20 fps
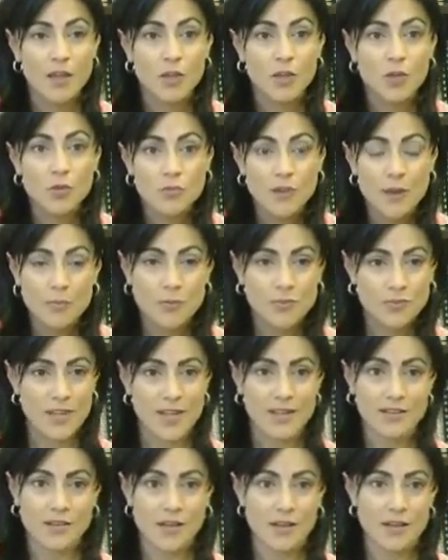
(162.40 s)
you
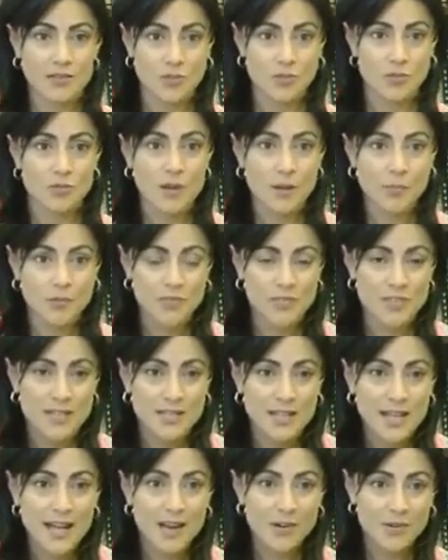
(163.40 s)
represent us, you
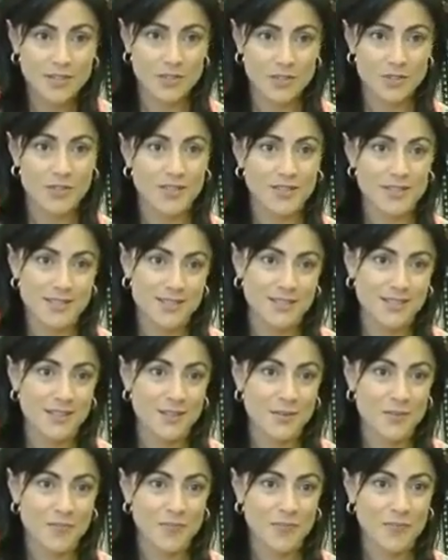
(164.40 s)
represent our interest,
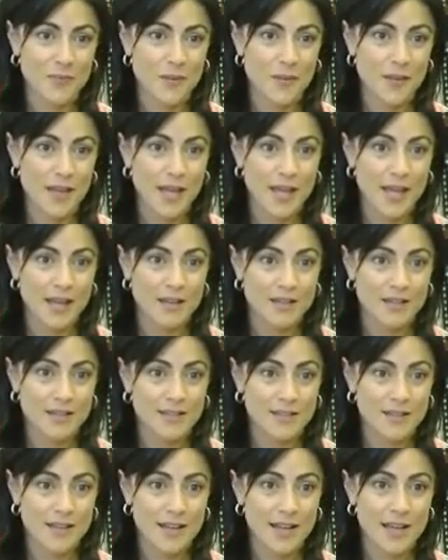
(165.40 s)

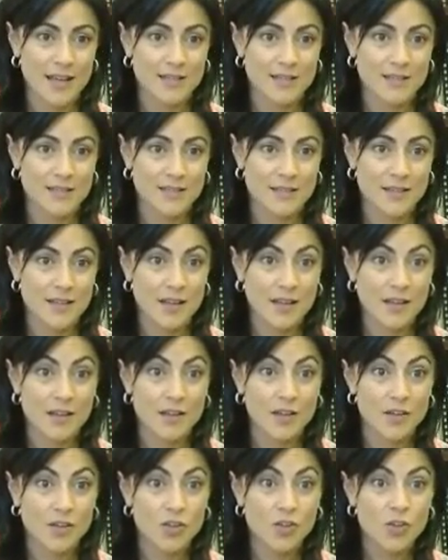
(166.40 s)
and
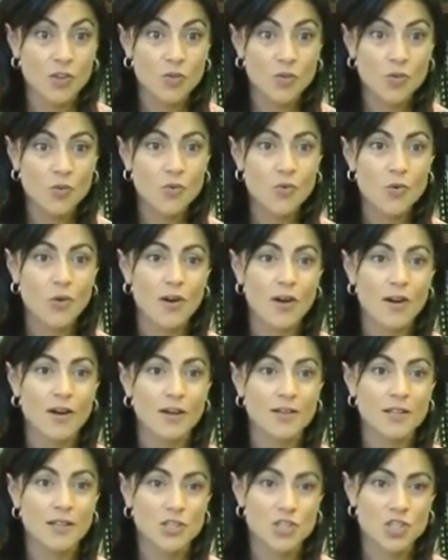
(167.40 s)
you
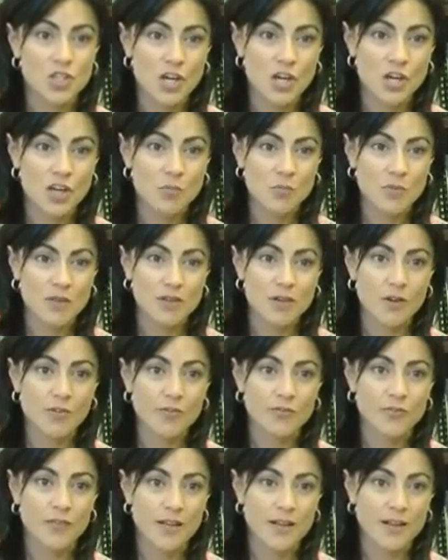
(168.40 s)
are the chairman
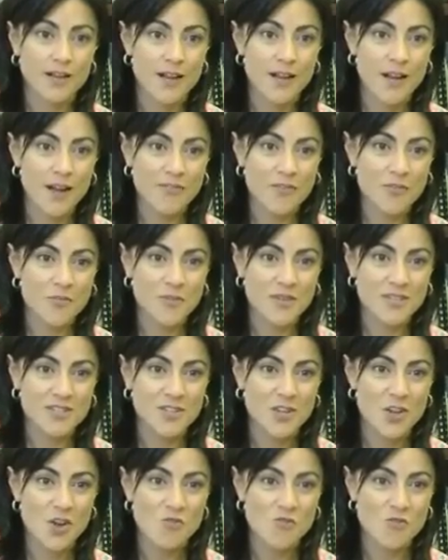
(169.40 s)
of the Government
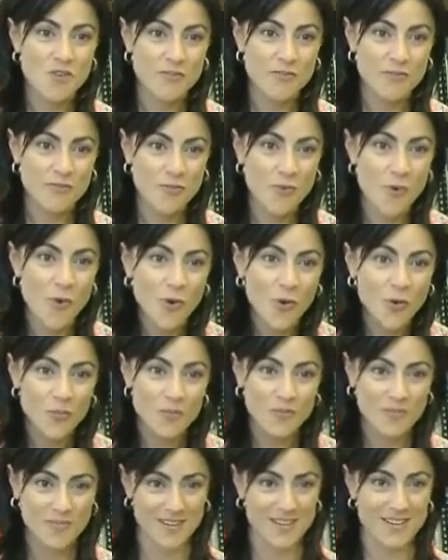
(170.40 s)

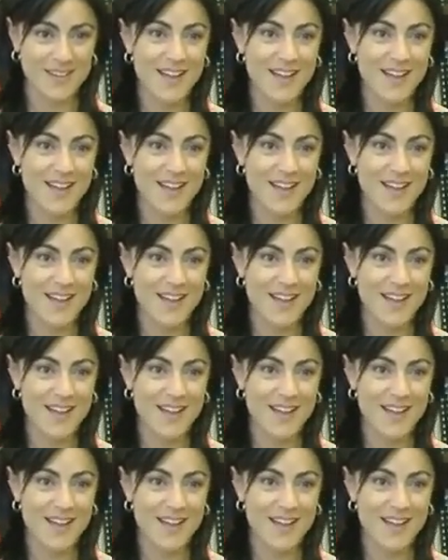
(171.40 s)
Reform